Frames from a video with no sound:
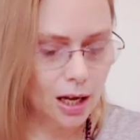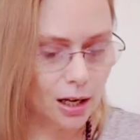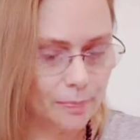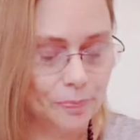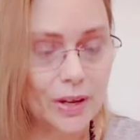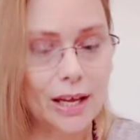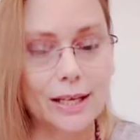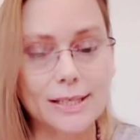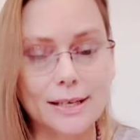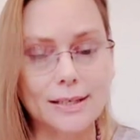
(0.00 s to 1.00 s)

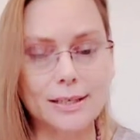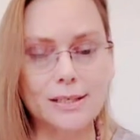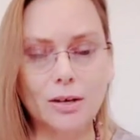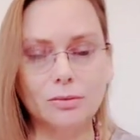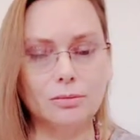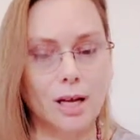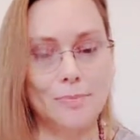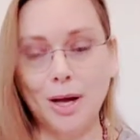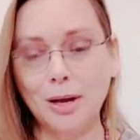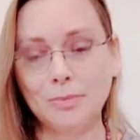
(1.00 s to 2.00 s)
And Sangeeta,
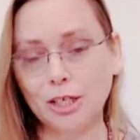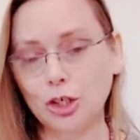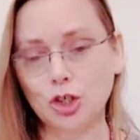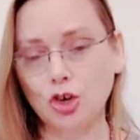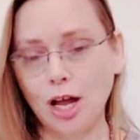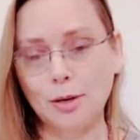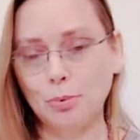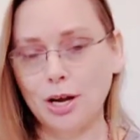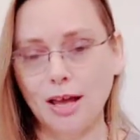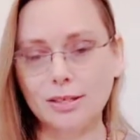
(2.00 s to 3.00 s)
I'm not going to try to
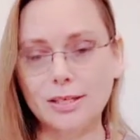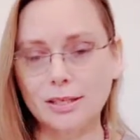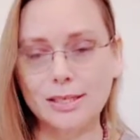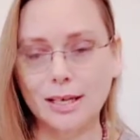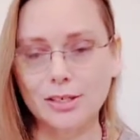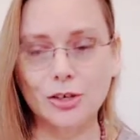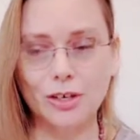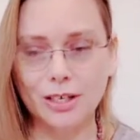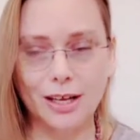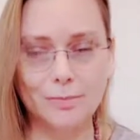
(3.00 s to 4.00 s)
pronounce the
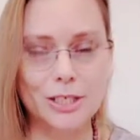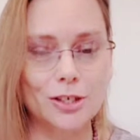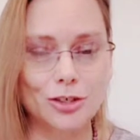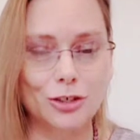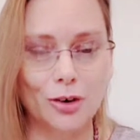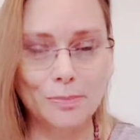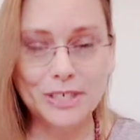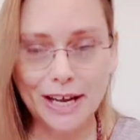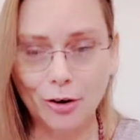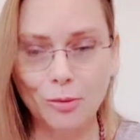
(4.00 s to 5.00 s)
Sanskrit names because, you know, I'm
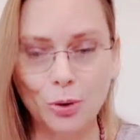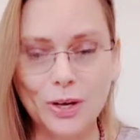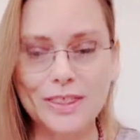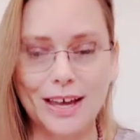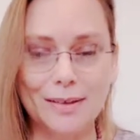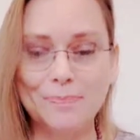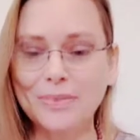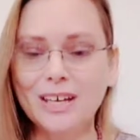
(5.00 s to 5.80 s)
terrible at that.